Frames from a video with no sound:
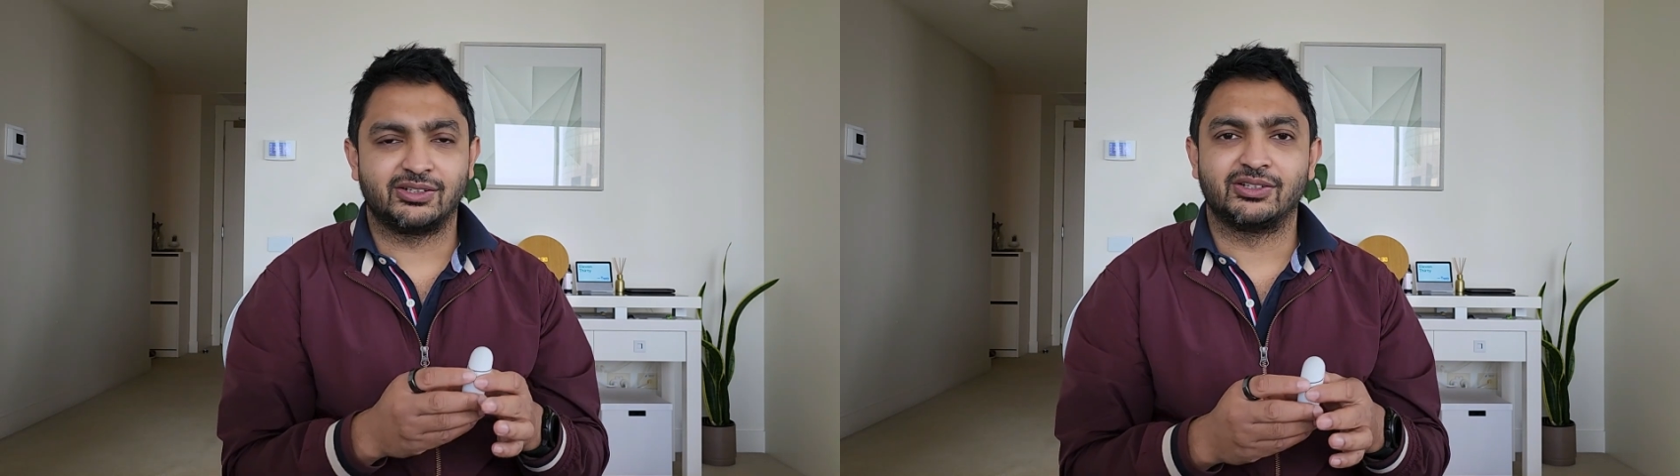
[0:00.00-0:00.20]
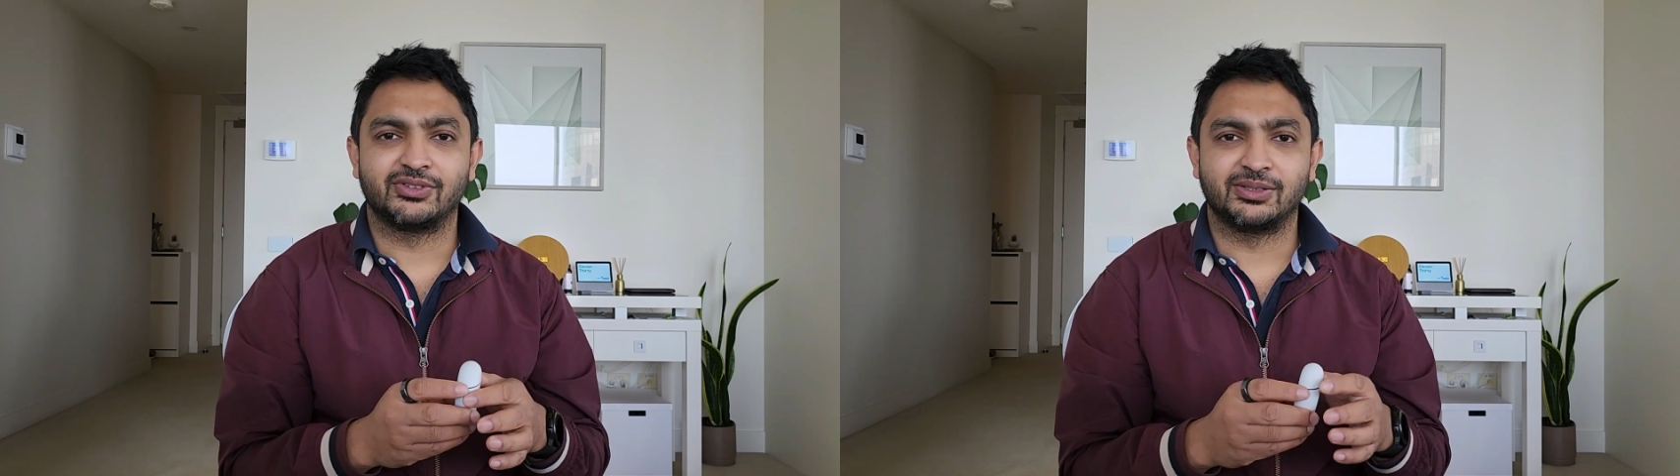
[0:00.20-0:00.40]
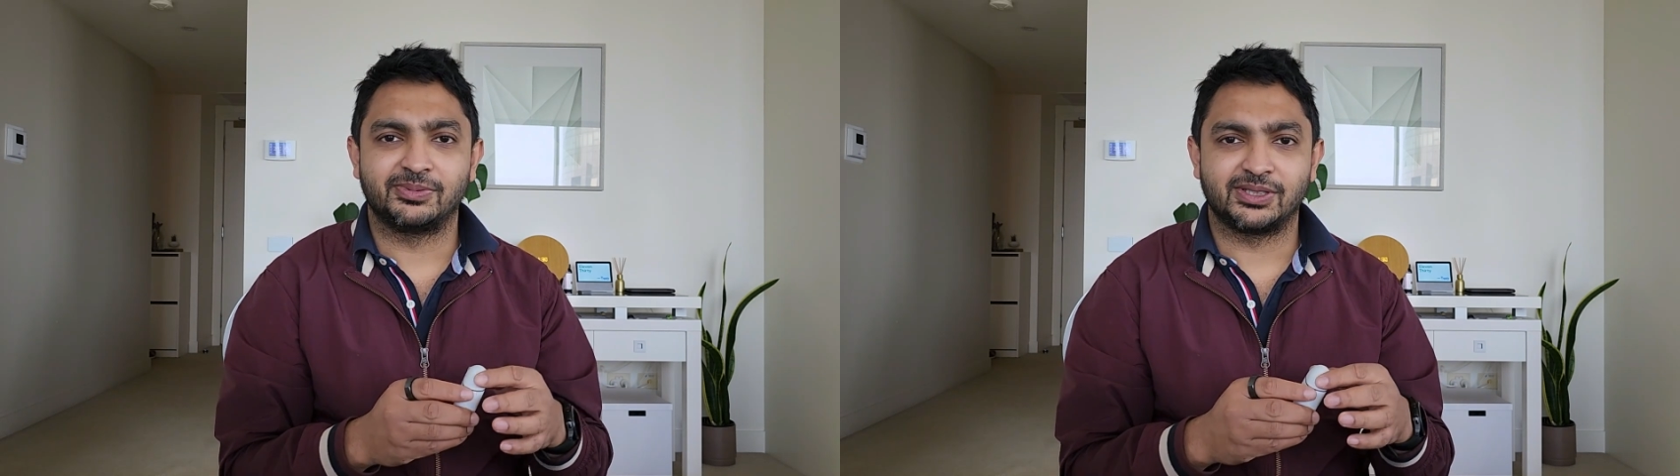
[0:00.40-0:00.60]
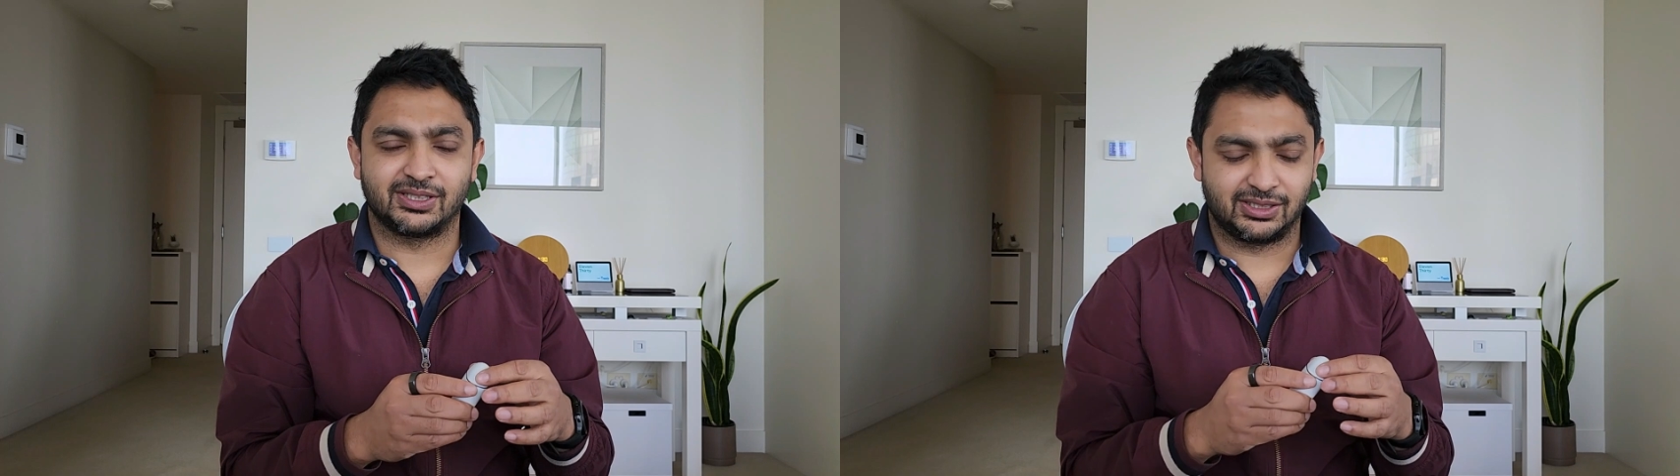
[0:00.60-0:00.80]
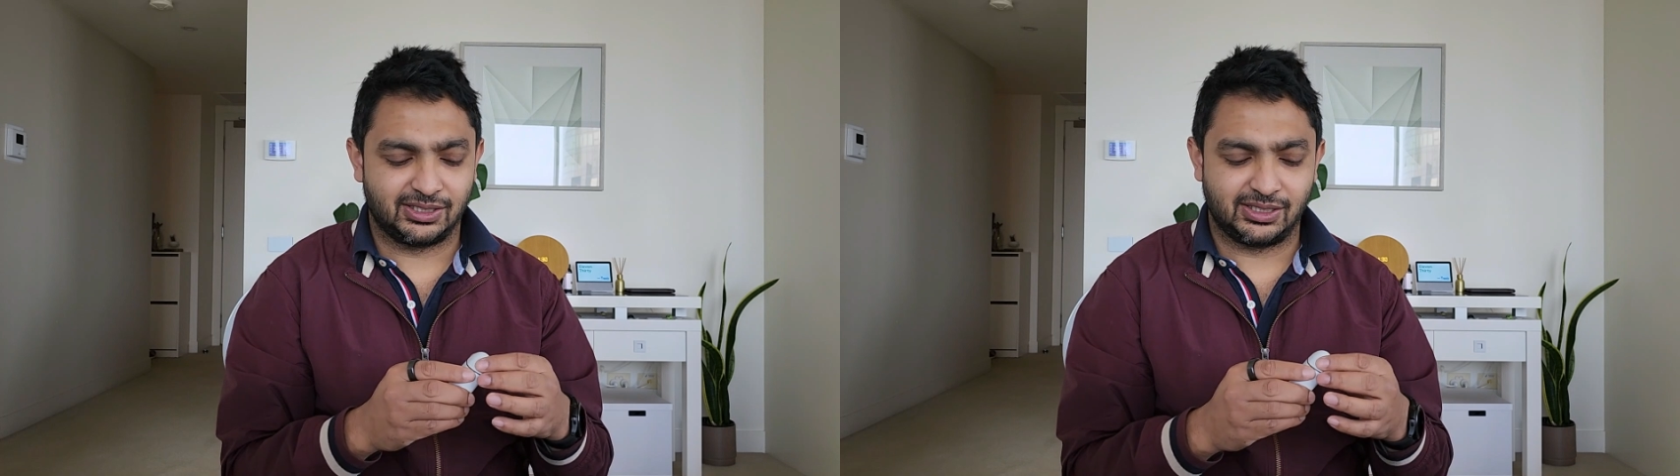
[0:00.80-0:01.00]
of the
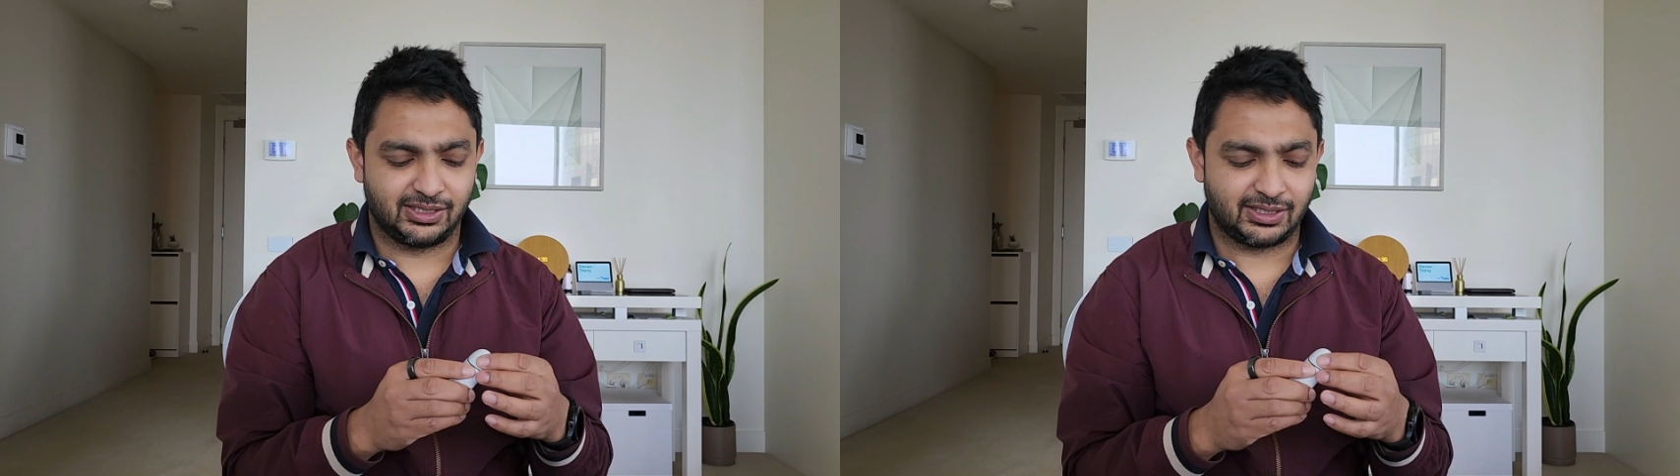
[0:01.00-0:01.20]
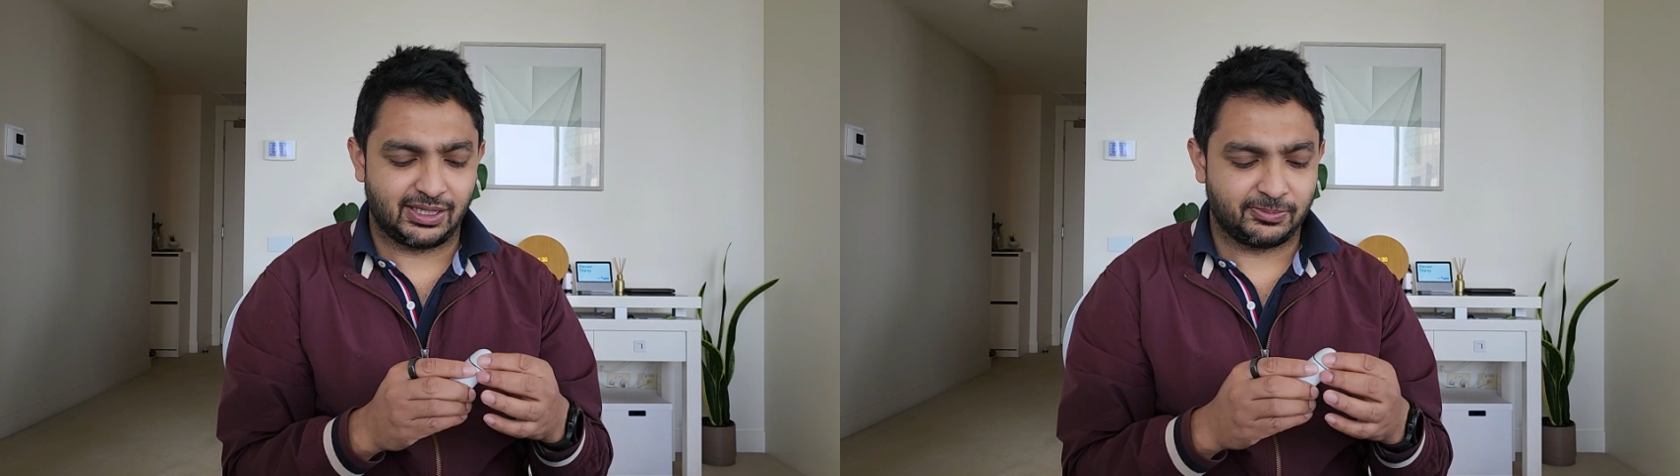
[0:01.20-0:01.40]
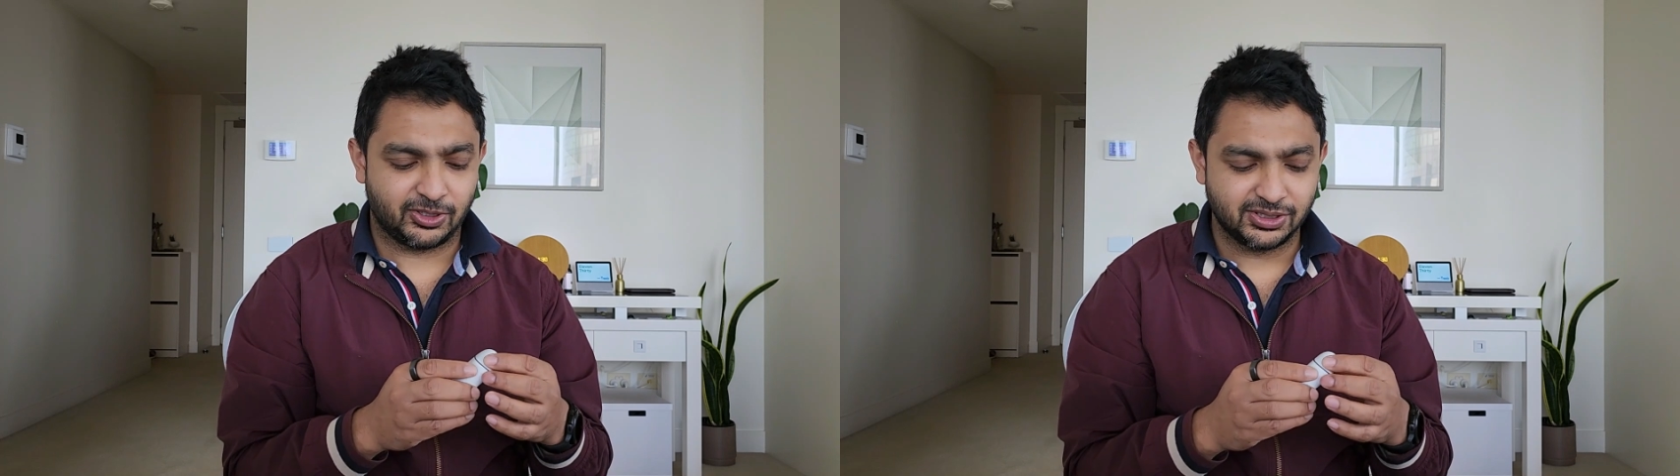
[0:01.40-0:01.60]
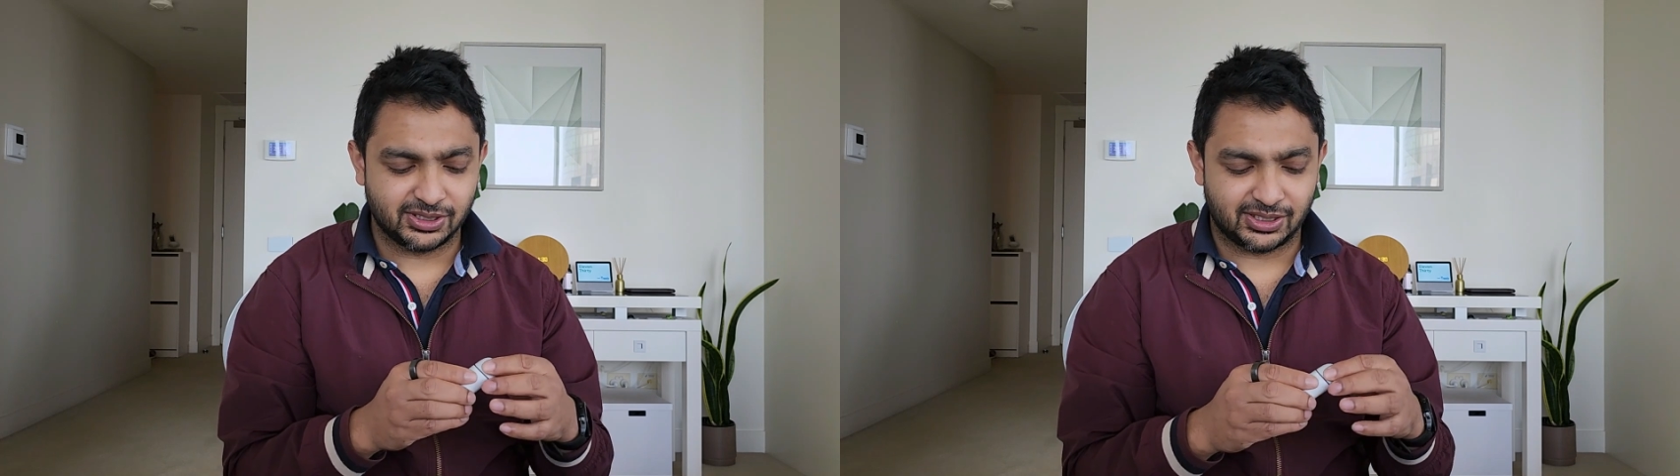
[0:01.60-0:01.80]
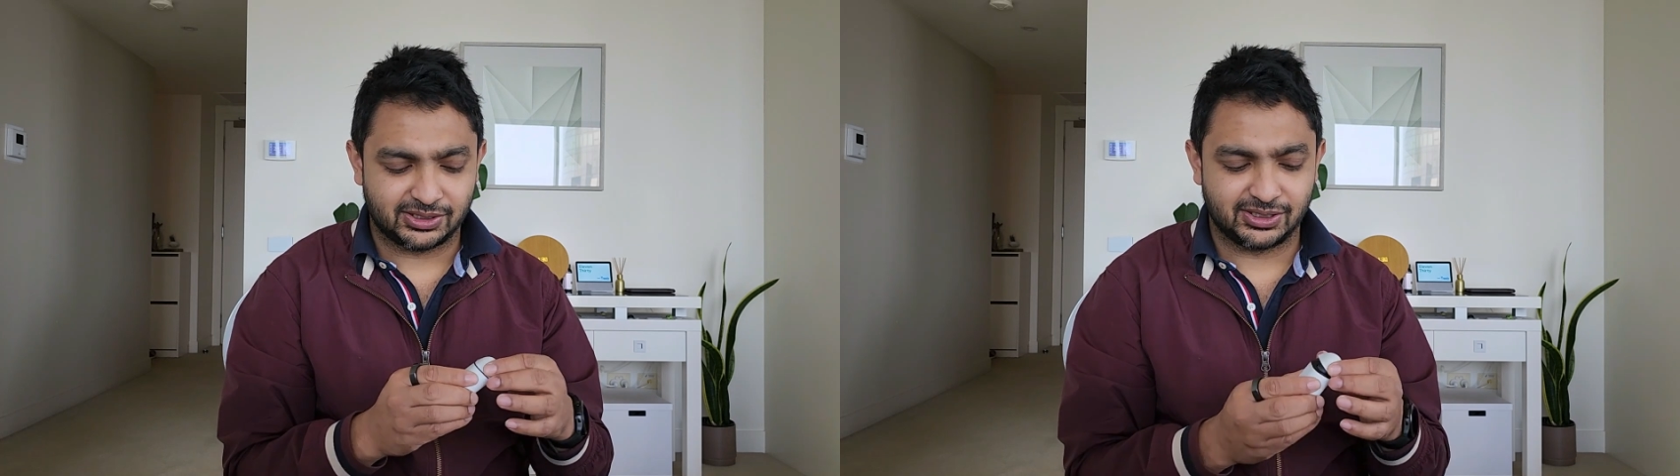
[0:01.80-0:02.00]

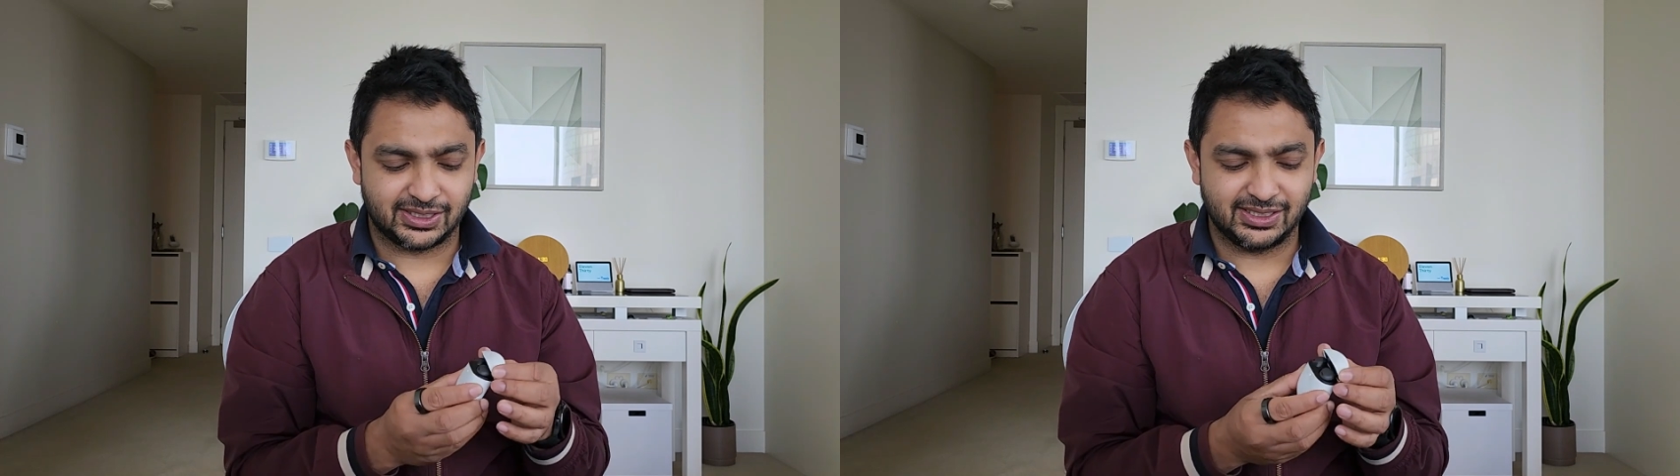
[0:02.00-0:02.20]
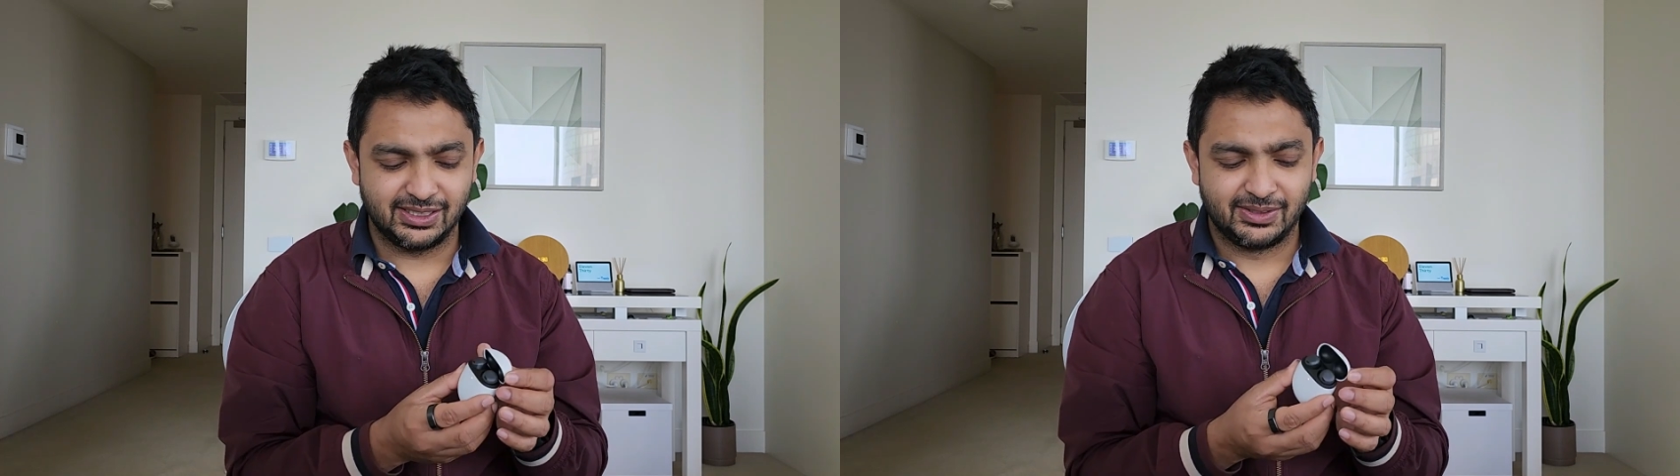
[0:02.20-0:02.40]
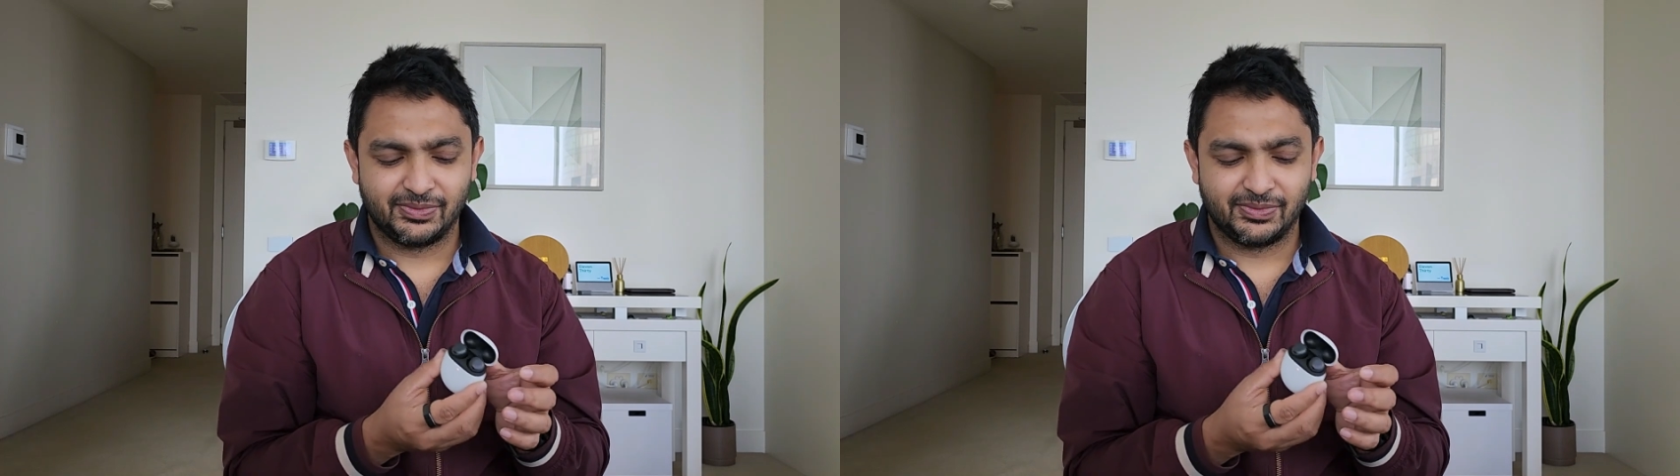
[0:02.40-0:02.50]
AirPods, I should say.